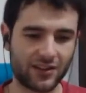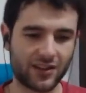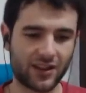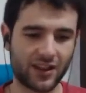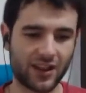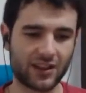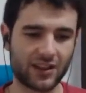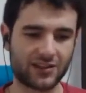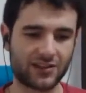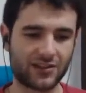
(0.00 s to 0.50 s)

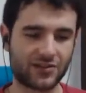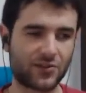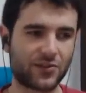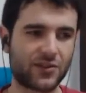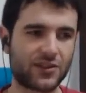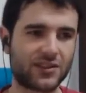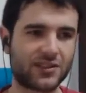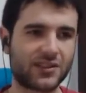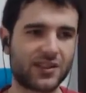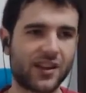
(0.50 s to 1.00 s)
And so
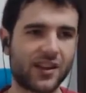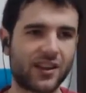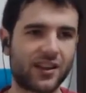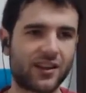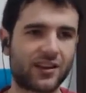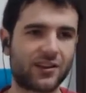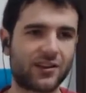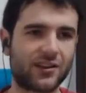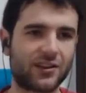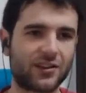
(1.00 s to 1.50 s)
this is not
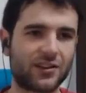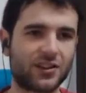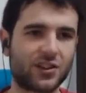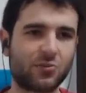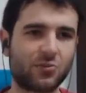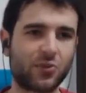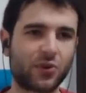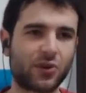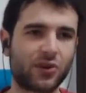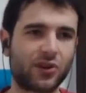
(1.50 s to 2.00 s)
like a
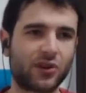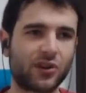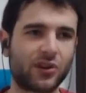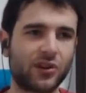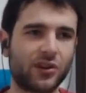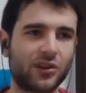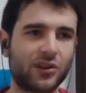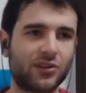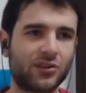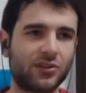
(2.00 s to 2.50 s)

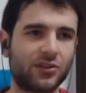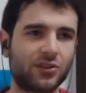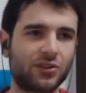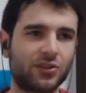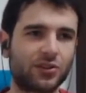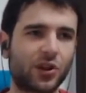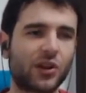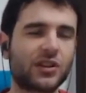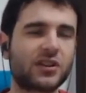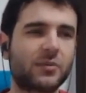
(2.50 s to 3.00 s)
super
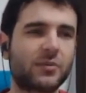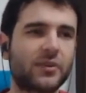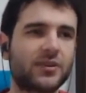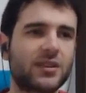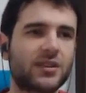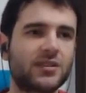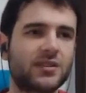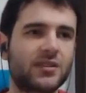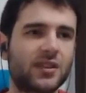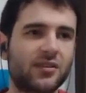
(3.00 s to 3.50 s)
trustable
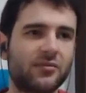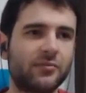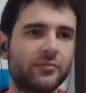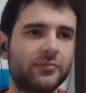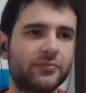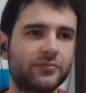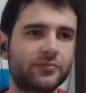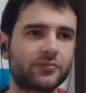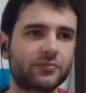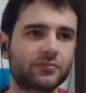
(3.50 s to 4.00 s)
system,
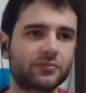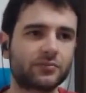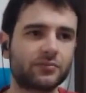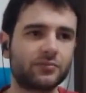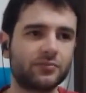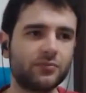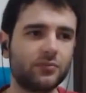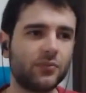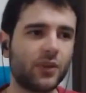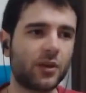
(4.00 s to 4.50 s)

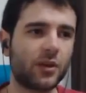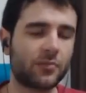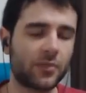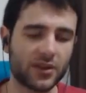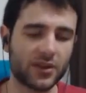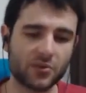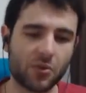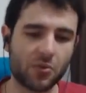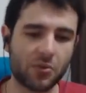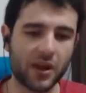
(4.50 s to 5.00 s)
but
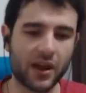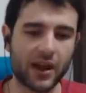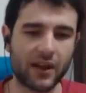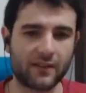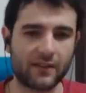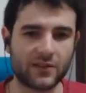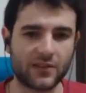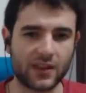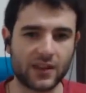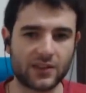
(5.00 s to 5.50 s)
it's what we
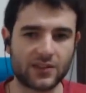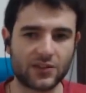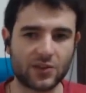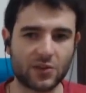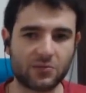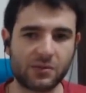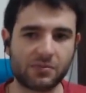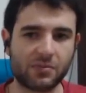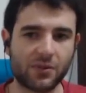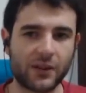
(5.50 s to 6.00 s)
have. And so
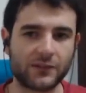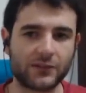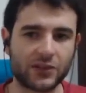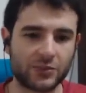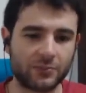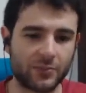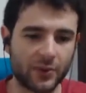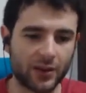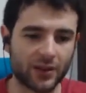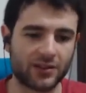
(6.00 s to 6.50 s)
people have
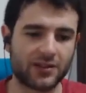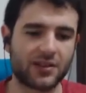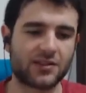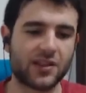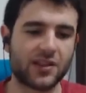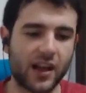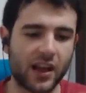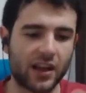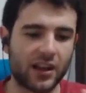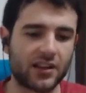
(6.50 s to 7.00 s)
just built
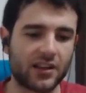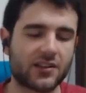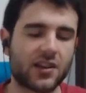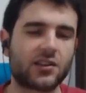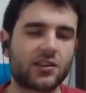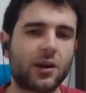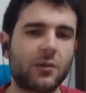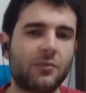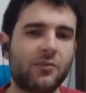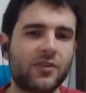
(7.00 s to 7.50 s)
societies
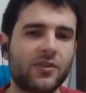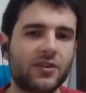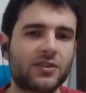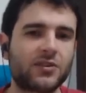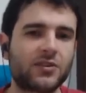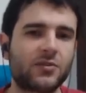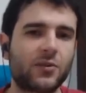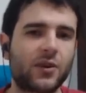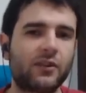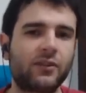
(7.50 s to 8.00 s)
on top of this
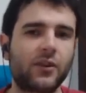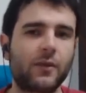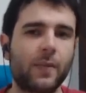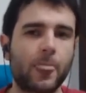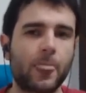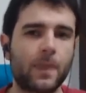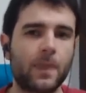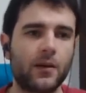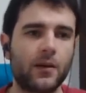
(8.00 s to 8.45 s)
and whatever.